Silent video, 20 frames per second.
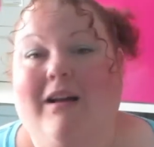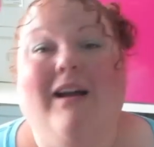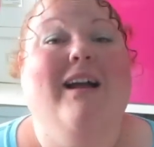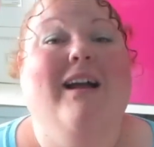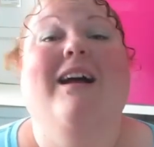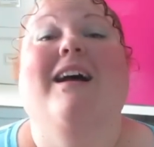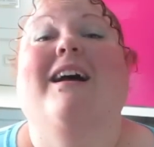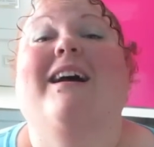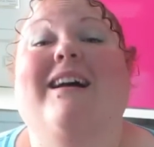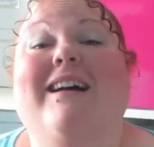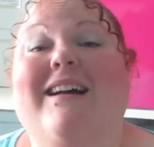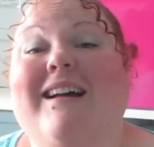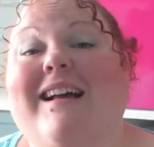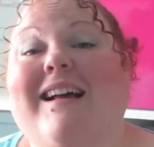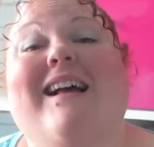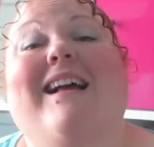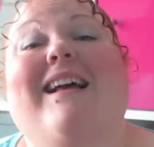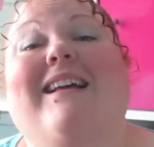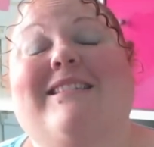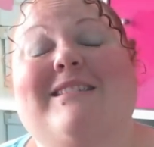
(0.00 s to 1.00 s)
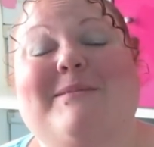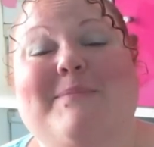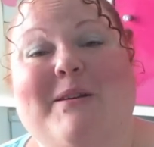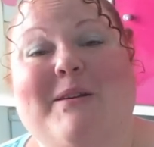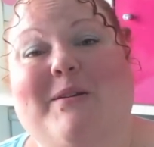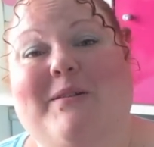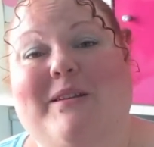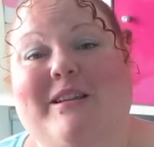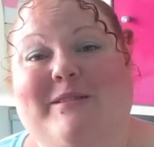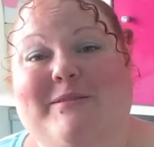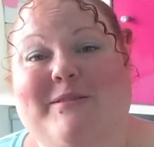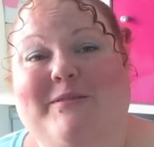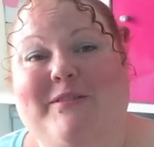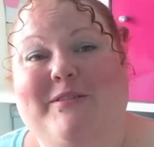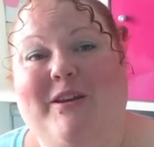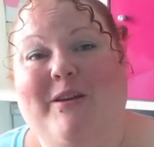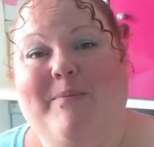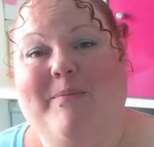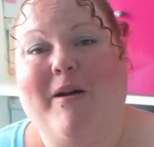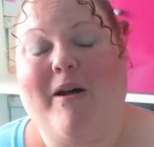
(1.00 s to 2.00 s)
to be honest with
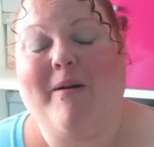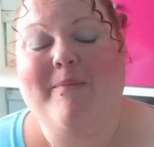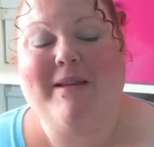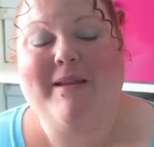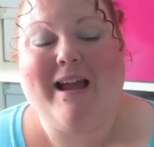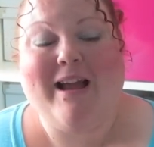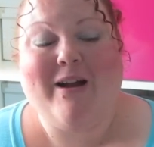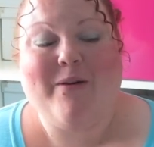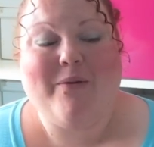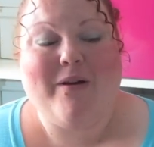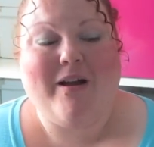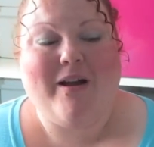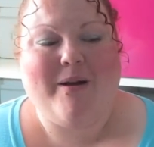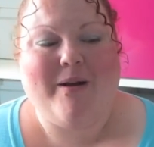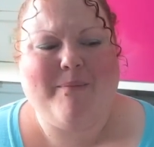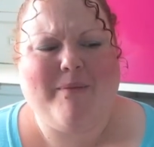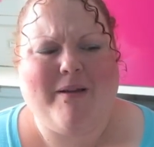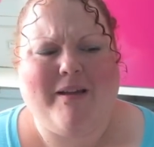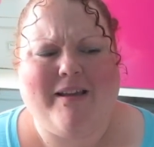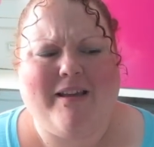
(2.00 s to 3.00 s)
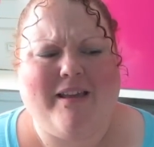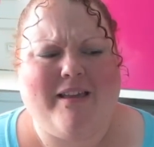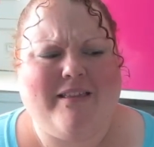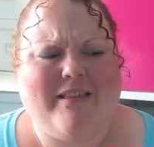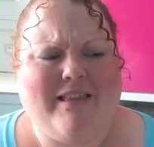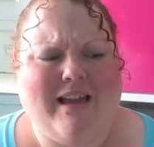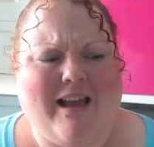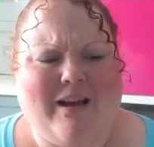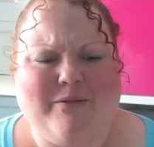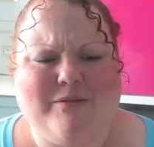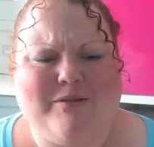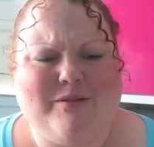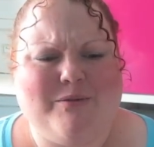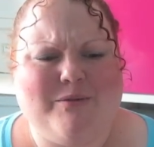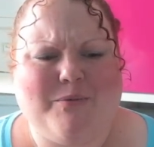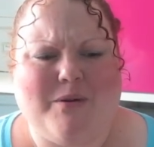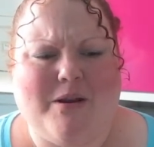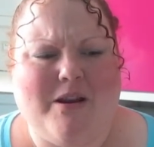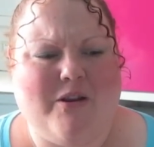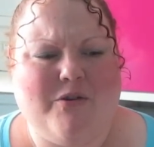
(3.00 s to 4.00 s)
you but I'm now um, like a
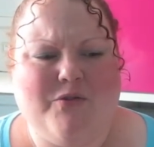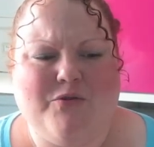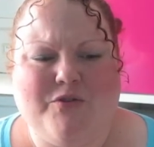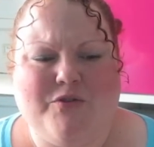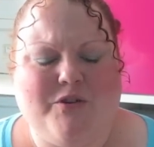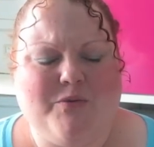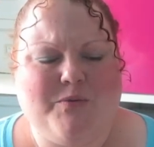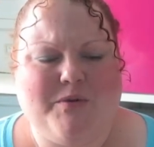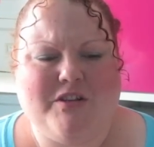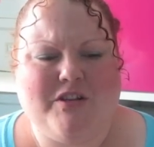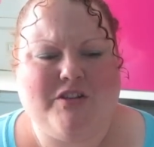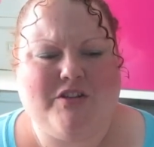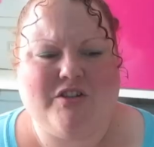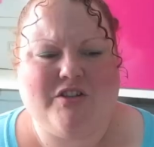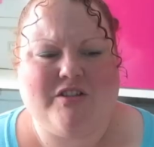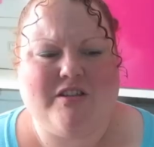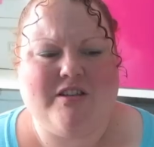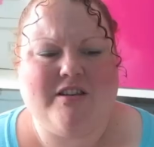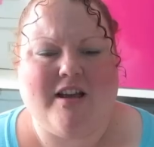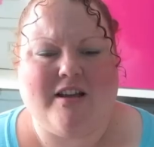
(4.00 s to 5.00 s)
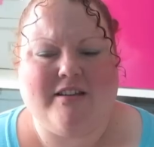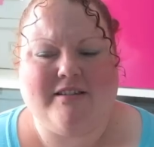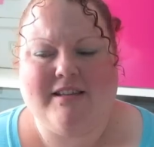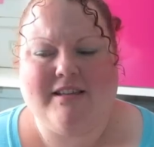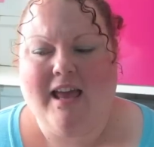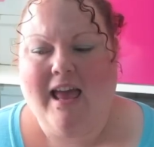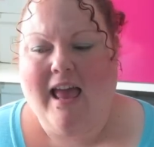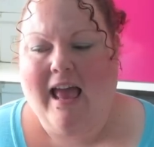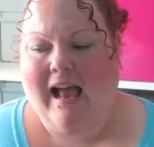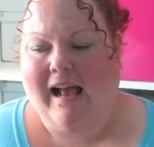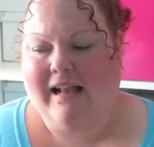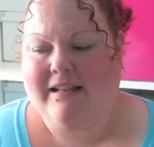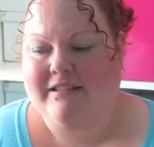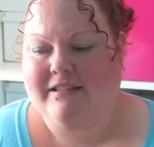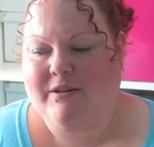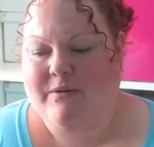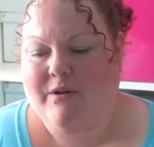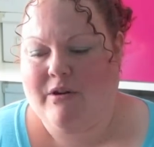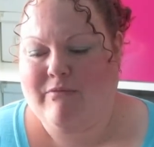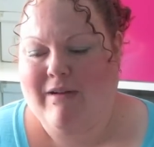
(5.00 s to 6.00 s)
thousand one hundred which is just nuts and
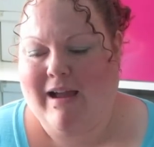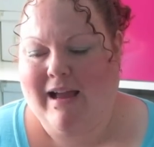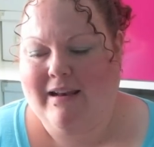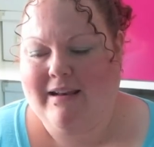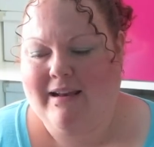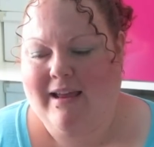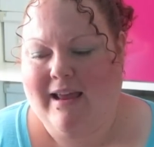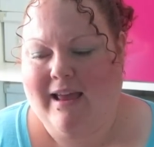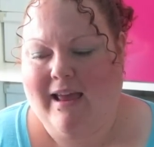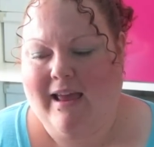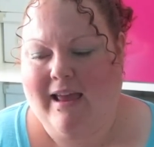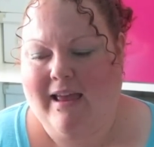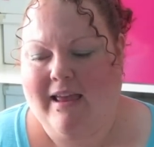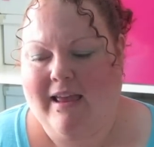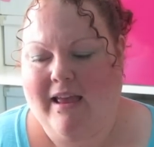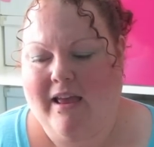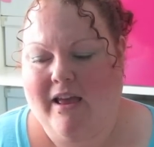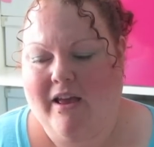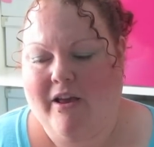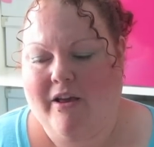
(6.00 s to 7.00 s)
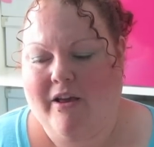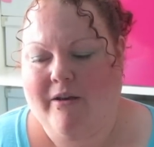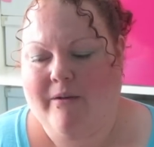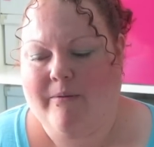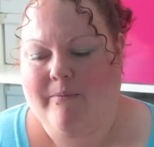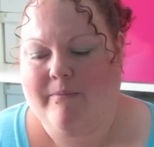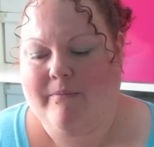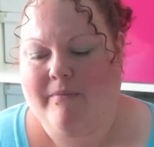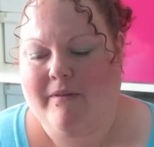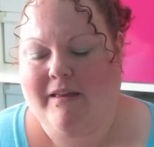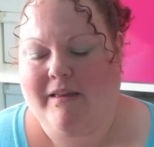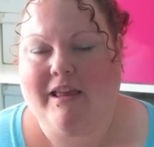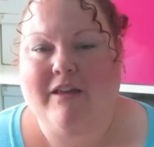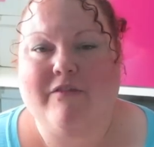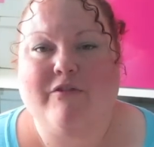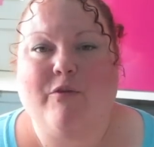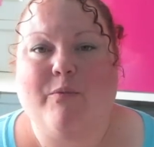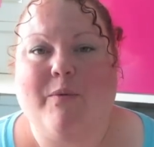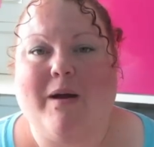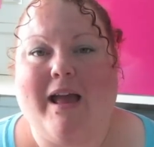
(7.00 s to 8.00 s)
so I ran a, um, a
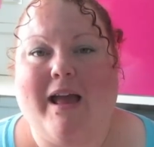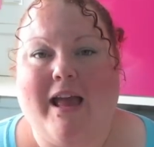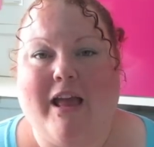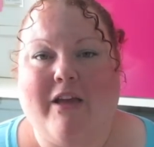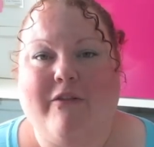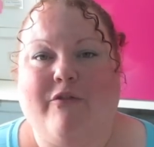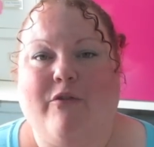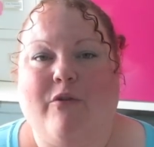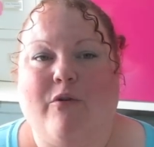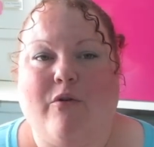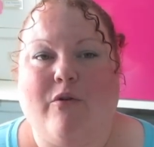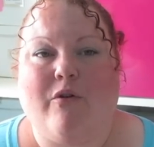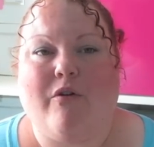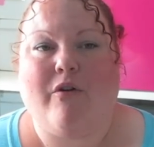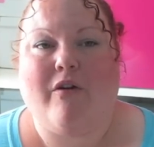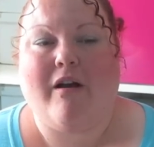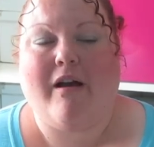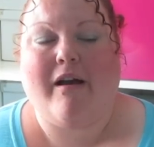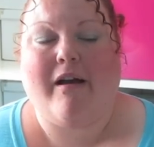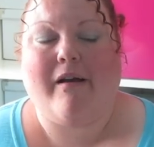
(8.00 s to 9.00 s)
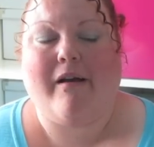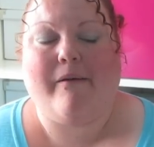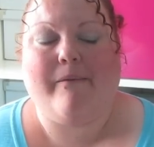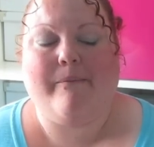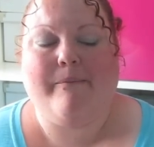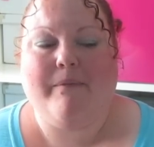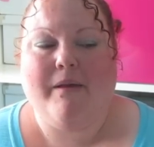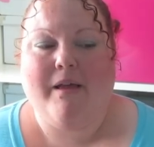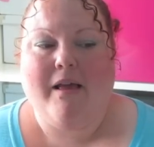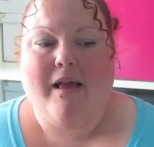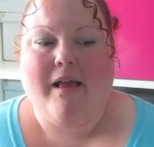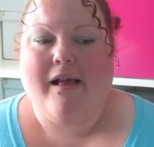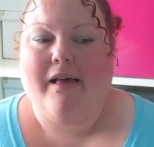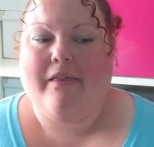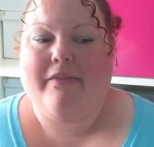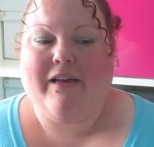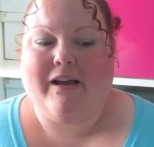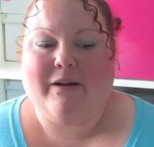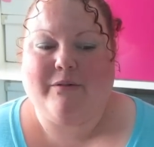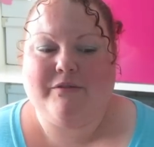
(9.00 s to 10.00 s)
giveaway for um, a
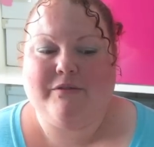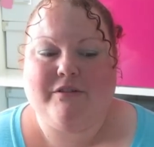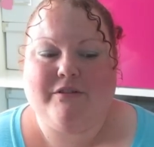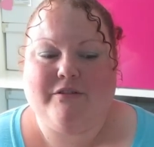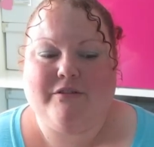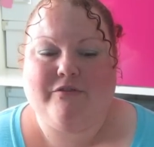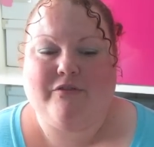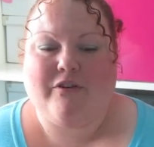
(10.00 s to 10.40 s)
thousand